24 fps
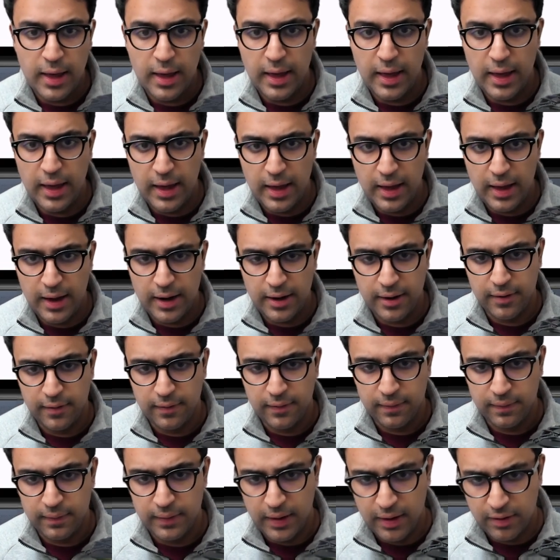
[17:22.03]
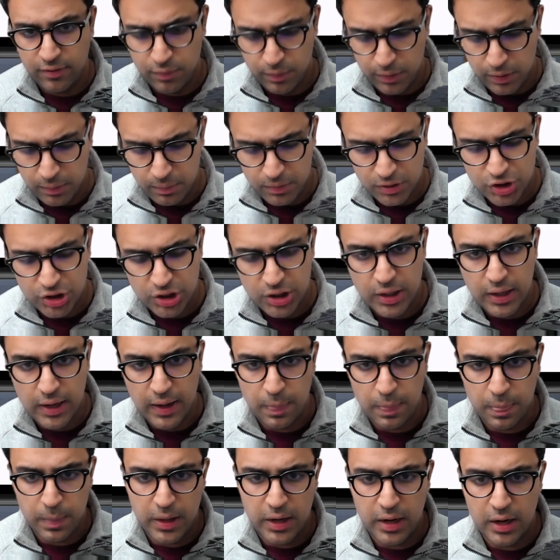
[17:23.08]
and that's pretty much it.
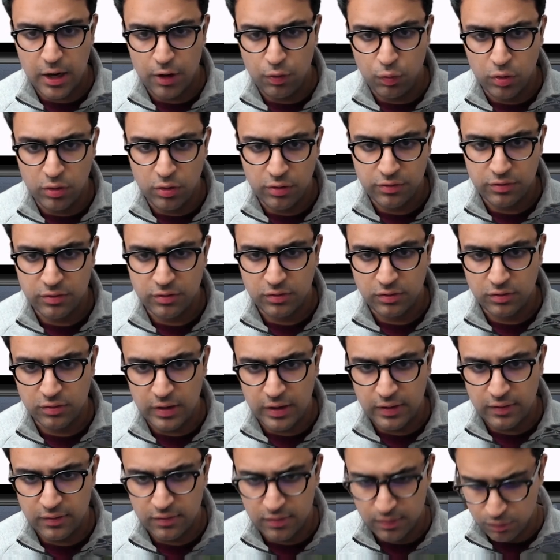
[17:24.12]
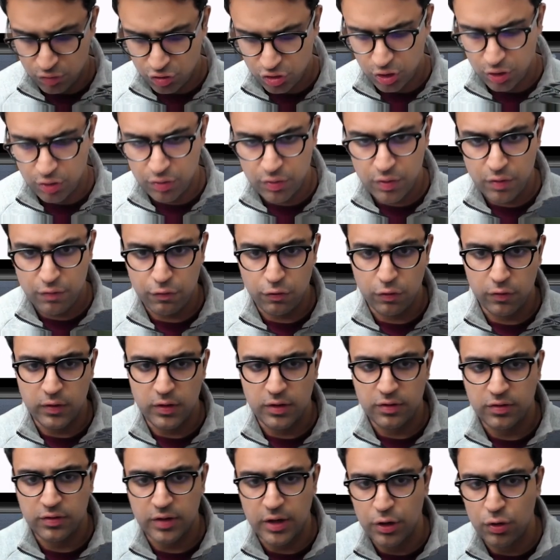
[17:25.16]
And then I will set some children for
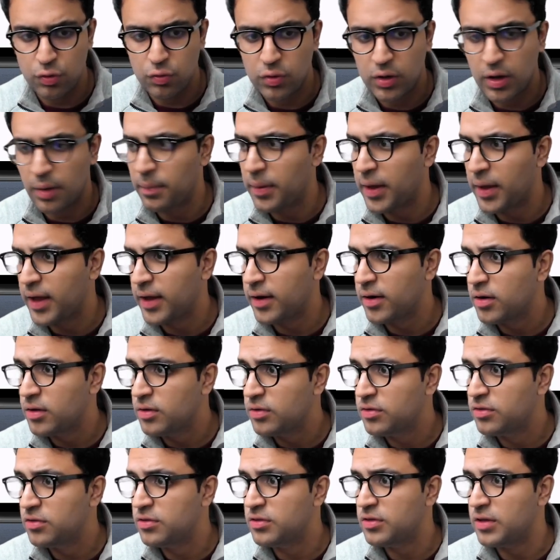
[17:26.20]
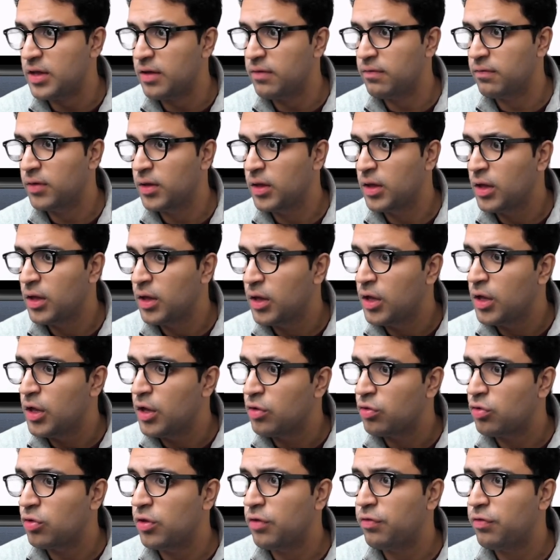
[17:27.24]
this and do command save.
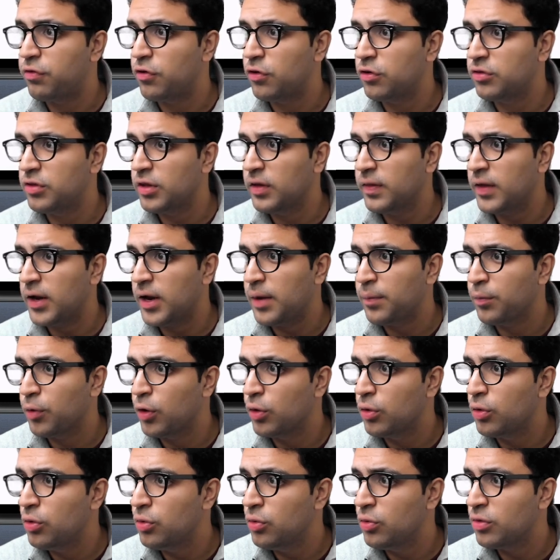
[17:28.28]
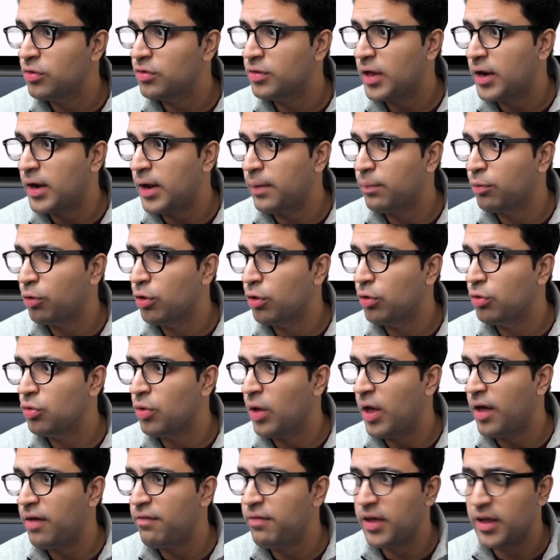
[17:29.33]
So the first thing that I'm going to do is that I'm going to
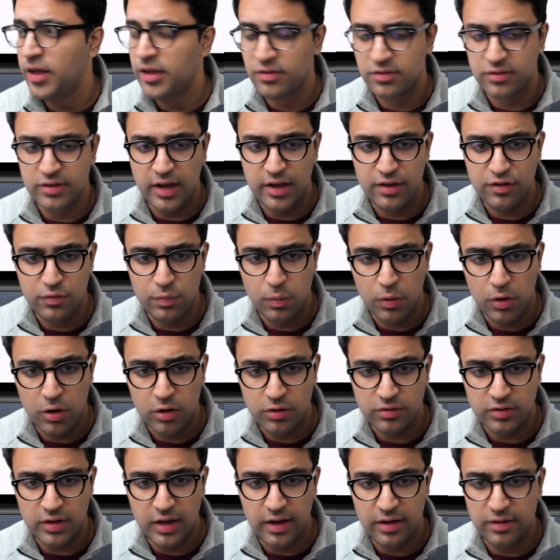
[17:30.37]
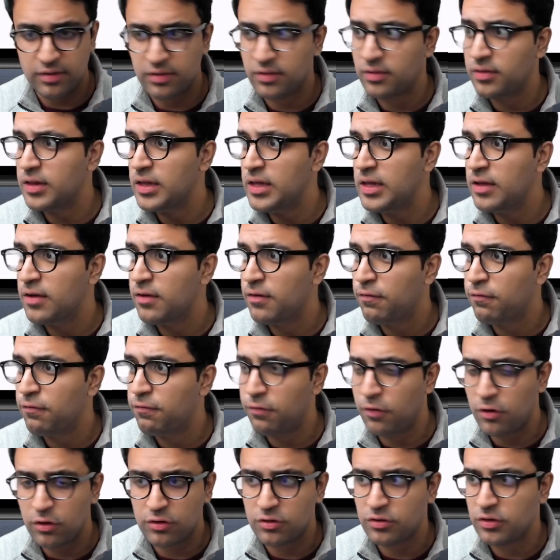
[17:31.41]
have a sized box as the
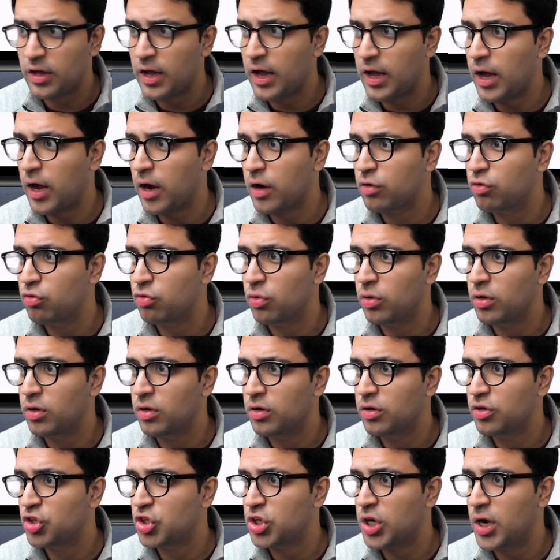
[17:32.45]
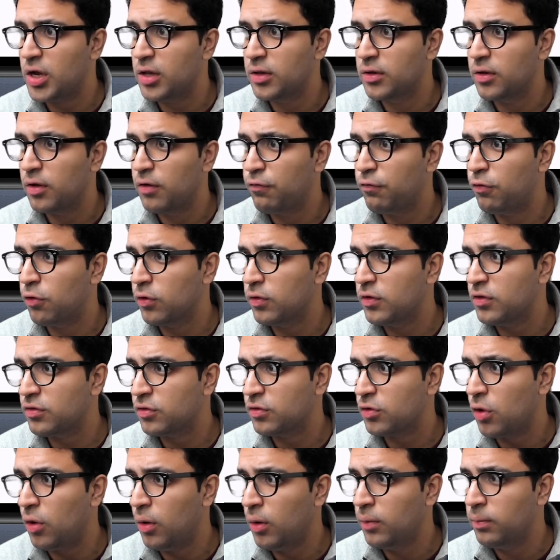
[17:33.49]
first actual child for this
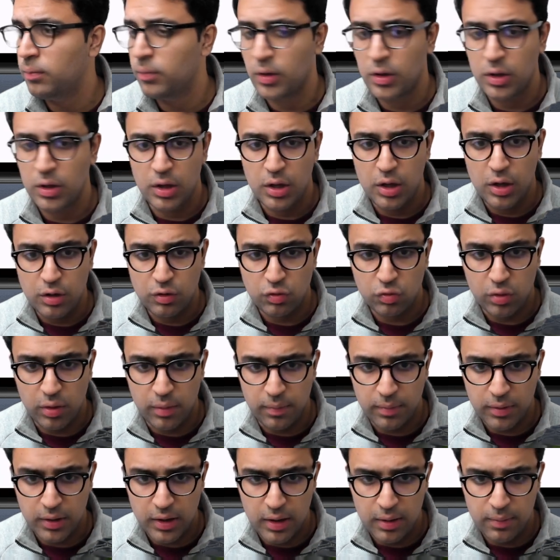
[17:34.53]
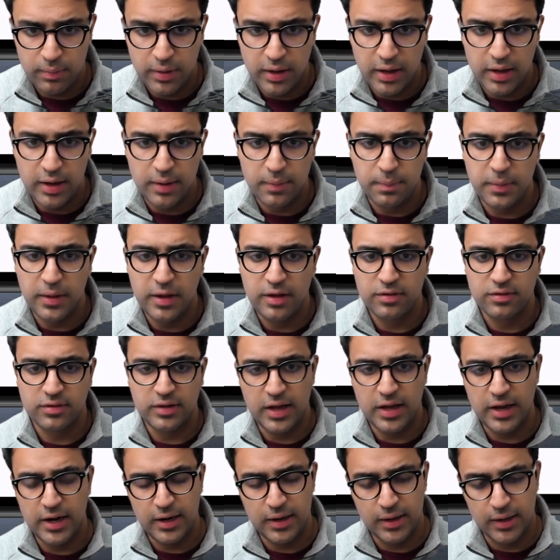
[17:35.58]
column. So I'm come and paste
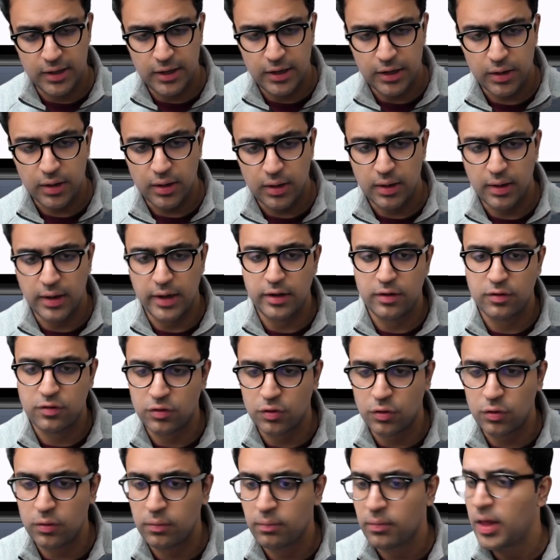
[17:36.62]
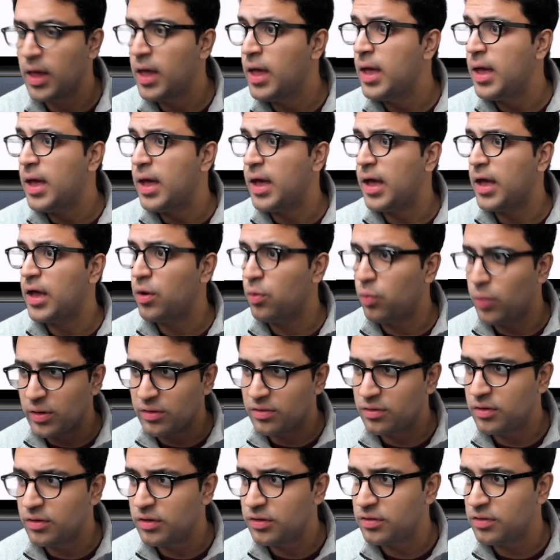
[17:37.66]
that in here like so. And once
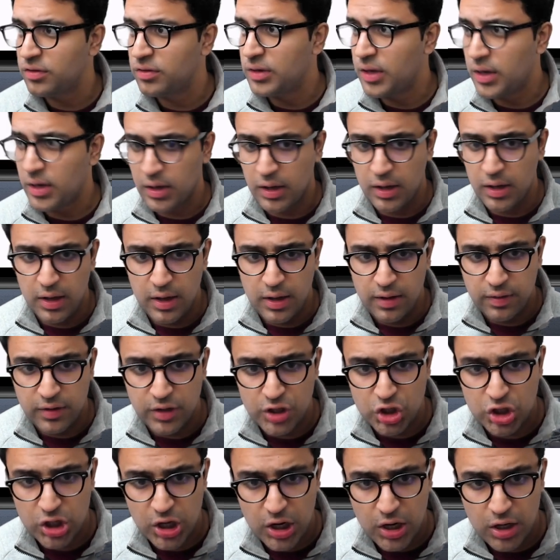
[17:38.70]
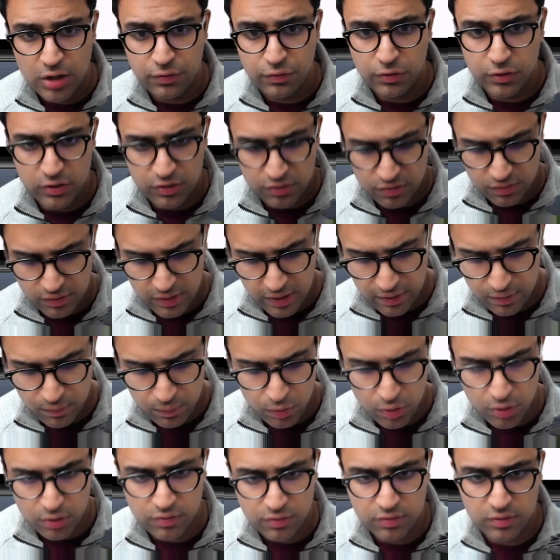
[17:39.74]
this is done, the child for the side
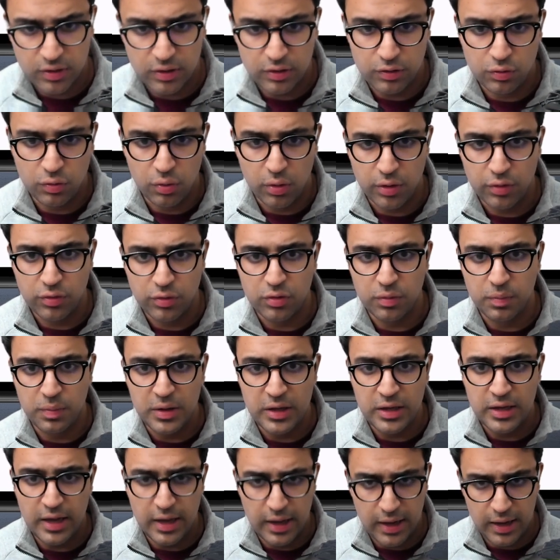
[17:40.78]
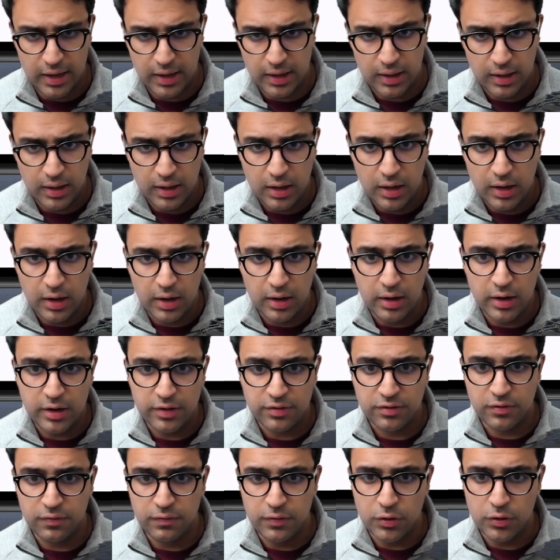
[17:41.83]
box is going to be a
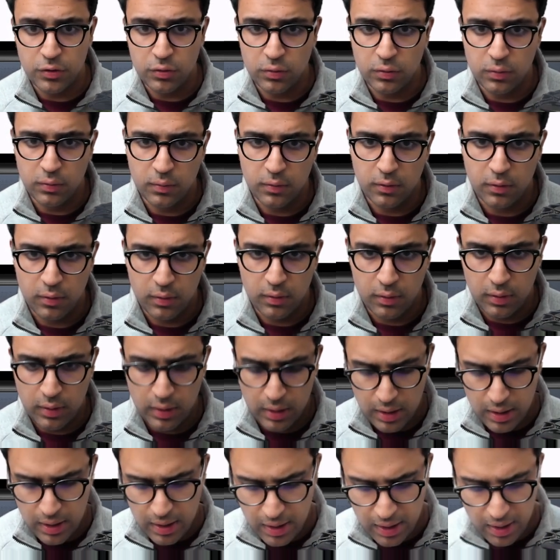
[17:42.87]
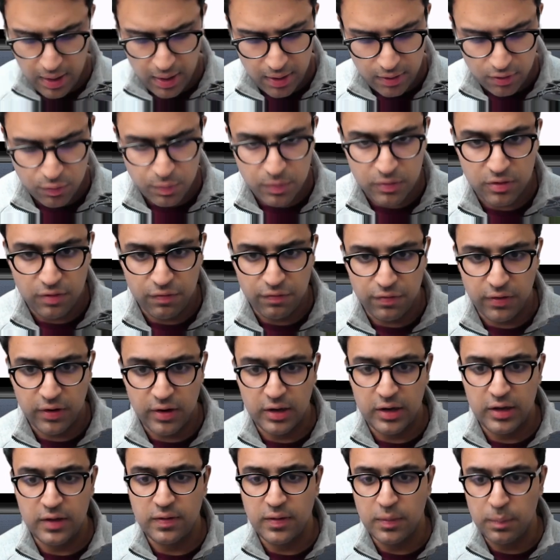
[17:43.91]
list view, and
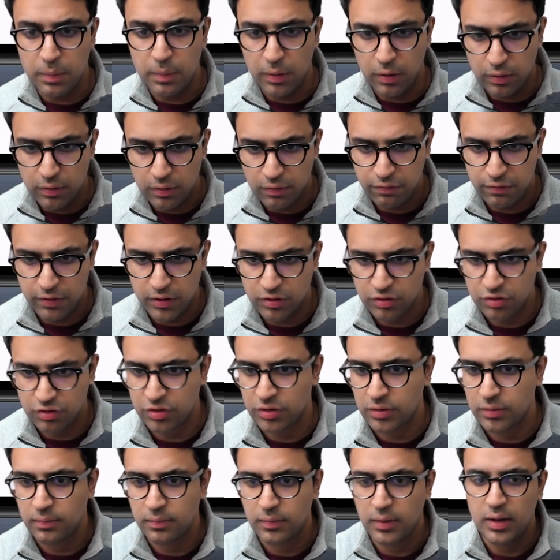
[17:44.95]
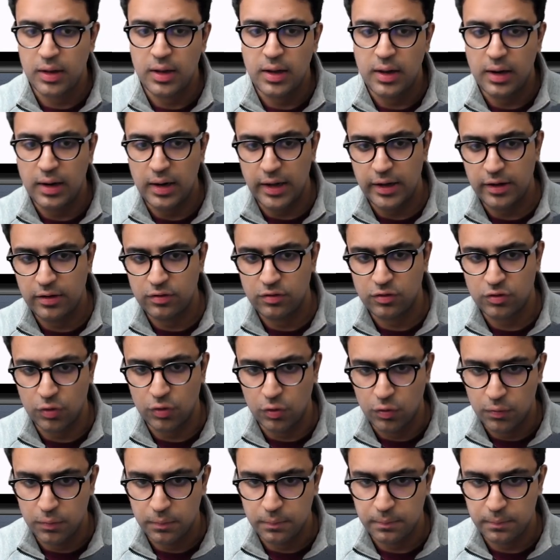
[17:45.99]
specifically the builder function like so.